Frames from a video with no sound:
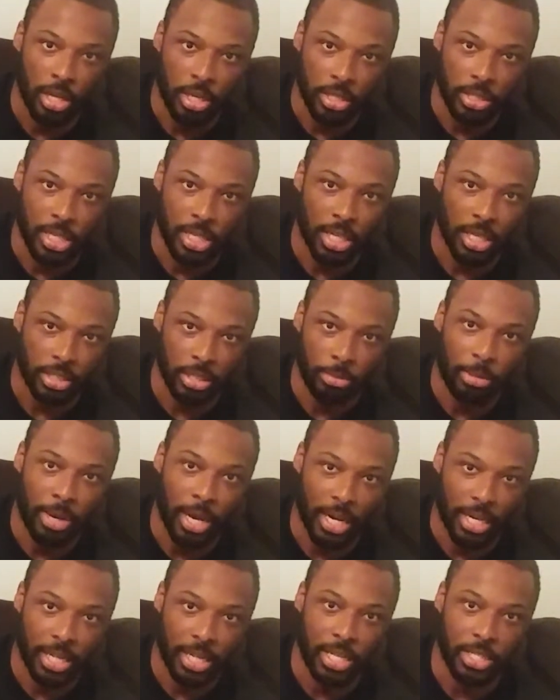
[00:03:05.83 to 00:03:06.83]
telling the
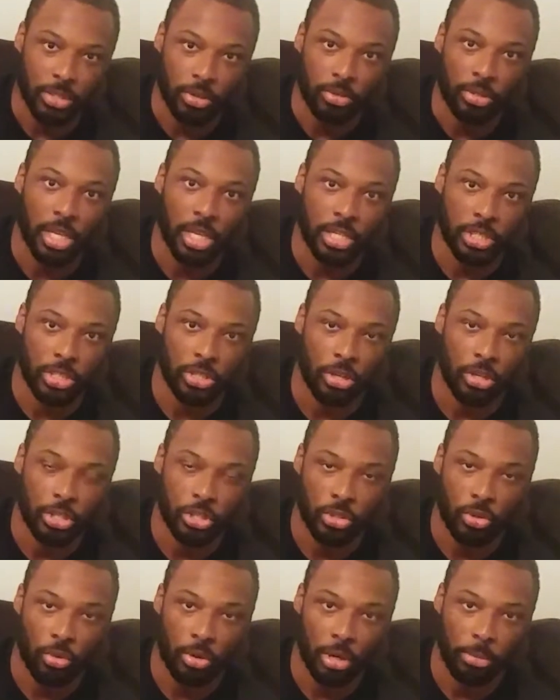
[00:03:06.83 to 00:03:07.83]
body that it's okay to start
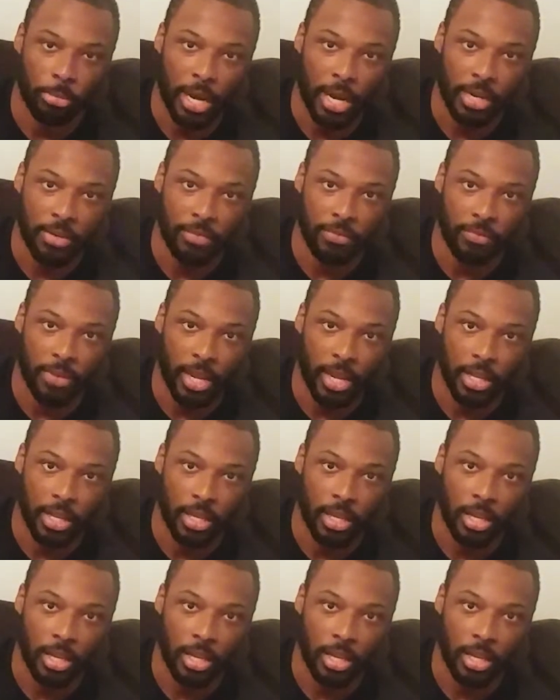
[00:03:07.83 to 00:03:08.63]
storing body fat.